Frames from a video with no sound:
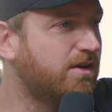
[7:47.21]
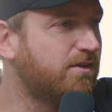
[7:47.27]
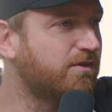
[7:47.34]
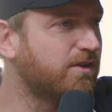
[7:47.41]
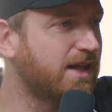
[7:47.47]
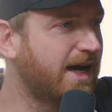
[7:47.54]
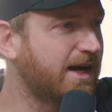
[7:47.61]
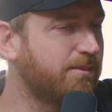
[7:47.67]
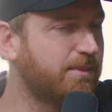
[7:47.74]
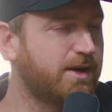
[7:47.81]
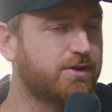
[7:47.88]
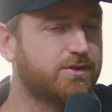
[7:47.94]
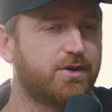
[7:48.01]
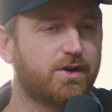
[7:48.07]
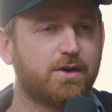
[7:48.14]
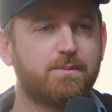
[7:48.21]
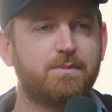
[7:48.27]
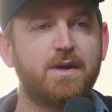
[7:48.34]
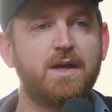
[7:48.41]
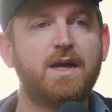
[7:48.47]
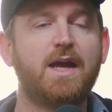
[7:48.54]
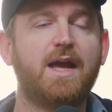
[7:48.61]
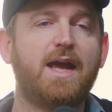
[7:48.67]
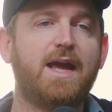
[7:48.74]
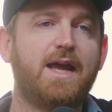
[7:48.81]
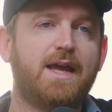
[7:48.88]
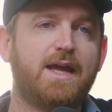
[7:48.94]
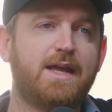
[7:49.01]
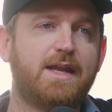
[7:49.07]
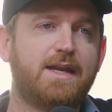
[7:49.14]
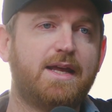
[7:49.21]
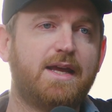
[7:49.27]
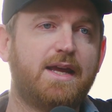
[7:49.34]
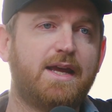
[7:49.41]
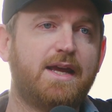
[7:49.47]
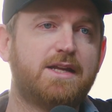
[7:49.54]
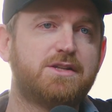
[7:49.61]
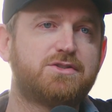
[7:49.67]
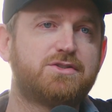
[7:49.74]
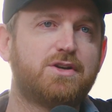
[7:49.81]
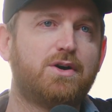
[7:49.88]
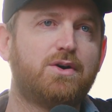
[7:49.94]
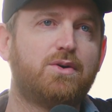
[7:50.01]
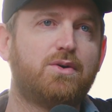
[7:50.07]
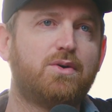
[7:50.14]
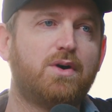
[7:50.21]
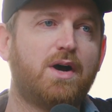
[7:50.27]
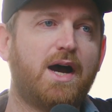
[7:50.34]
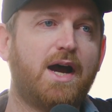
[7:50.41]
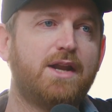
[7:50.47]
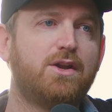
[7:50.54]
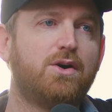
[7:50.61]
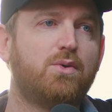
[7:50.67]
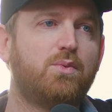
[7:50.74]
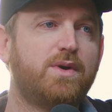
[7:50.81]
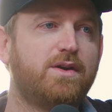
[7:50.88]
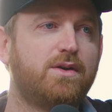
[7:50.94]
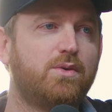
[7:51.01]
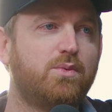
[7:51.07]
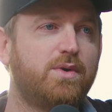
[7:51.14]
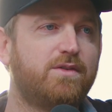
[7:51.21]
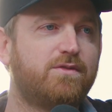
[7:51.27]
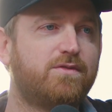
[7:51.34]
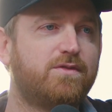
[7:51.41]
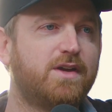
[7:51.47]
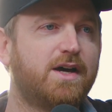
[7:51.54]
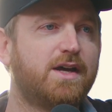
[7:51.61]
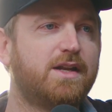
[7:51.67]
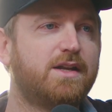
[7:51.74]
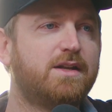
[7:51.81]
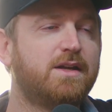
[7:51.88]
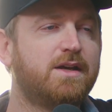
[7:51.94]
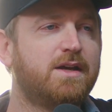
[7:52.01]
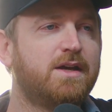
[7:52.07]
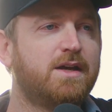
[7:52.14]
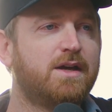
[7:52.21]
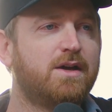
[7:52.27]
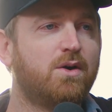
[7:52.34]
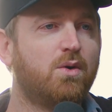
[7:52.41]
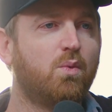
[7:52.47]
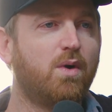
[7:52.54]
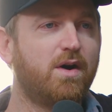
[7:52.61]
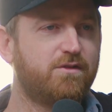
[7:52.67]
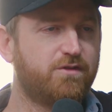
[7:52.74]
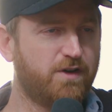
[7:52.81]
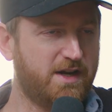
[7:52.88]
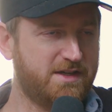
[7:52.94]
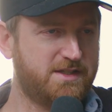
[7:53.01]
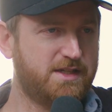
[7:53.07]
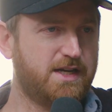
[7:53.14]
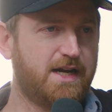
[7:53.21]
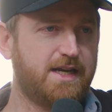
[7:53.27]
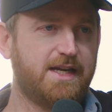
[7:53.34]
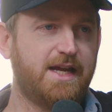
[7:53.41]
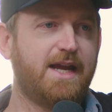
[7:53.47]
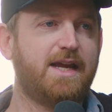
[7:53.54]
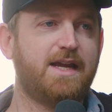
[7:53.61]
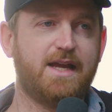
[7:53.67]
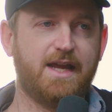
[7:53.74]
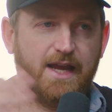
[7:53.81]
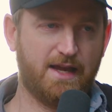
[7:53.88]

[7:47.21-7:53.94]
for lack of a better term. And so I know we've done one for 1898,